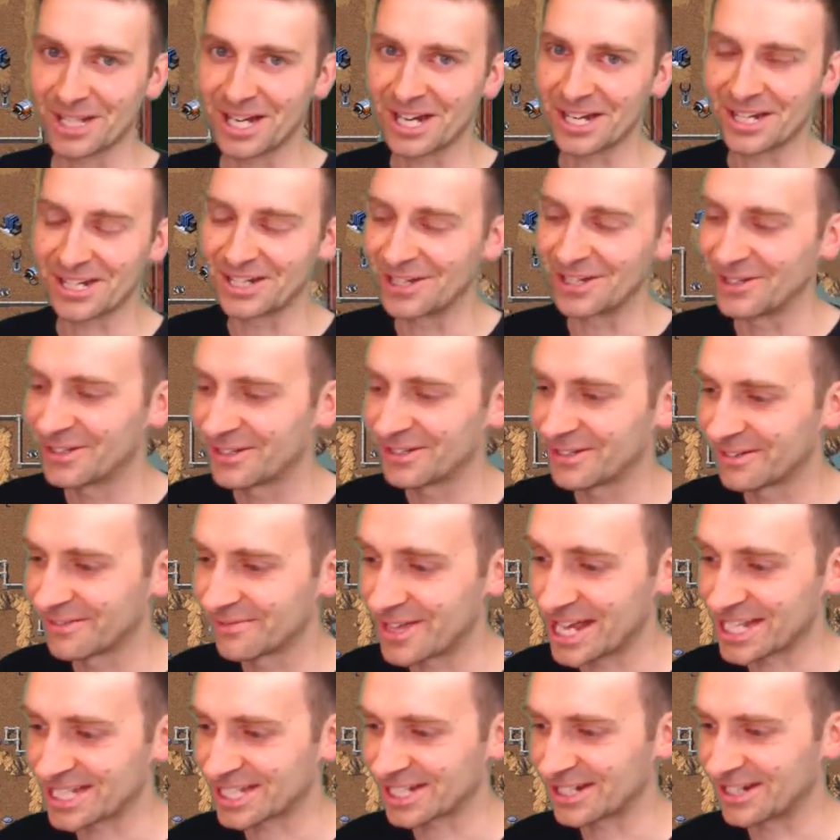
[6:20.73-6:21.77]
I don't know.
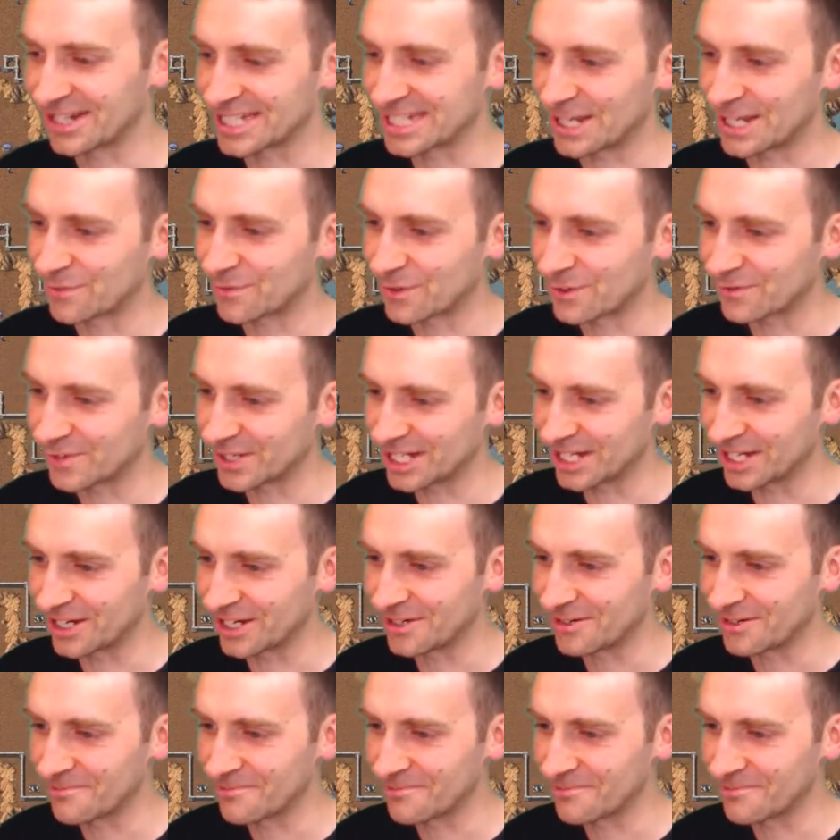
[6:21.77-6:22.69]
There's an idea for a video.